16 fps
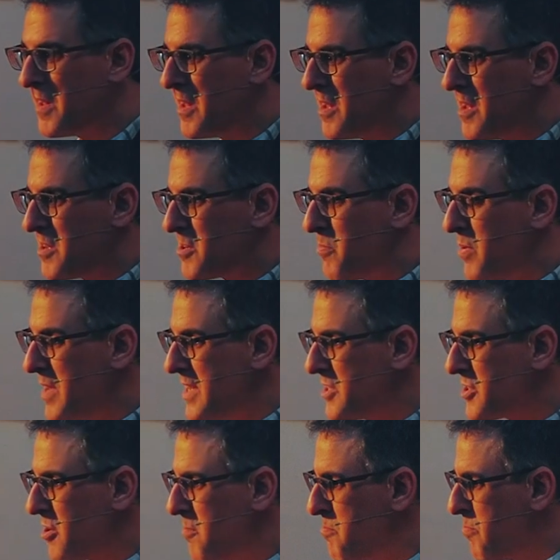So please
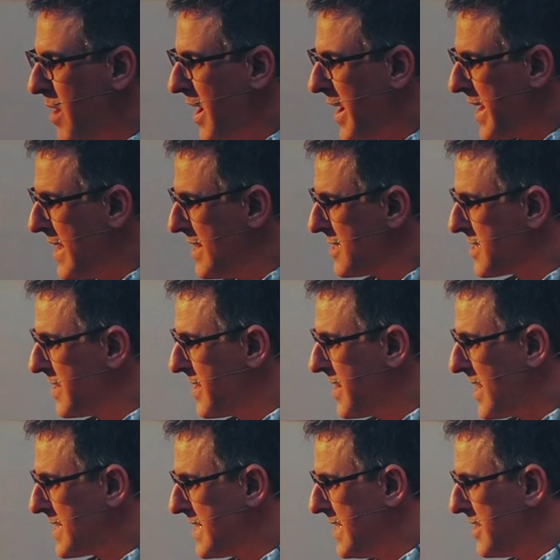don't buy into the
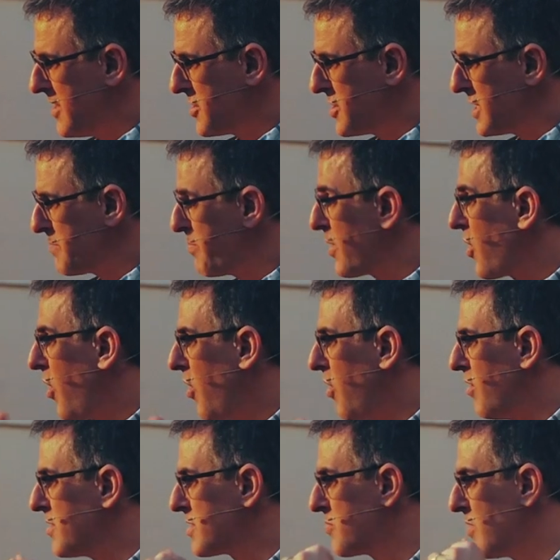idea that just
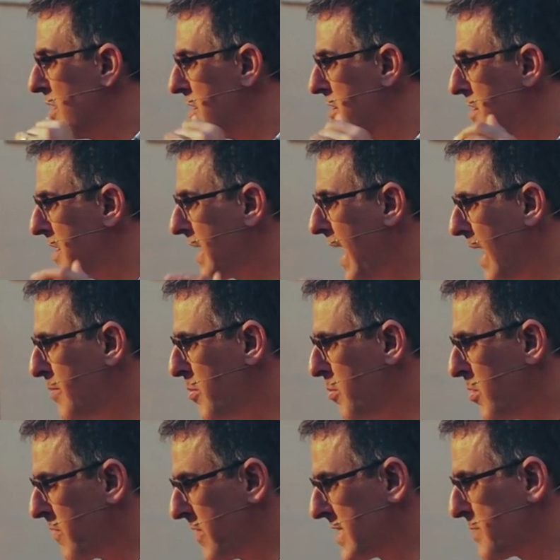because we're capable
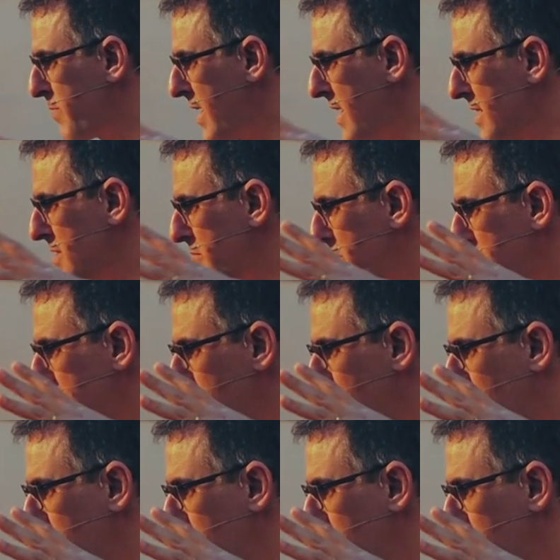of explaining something in one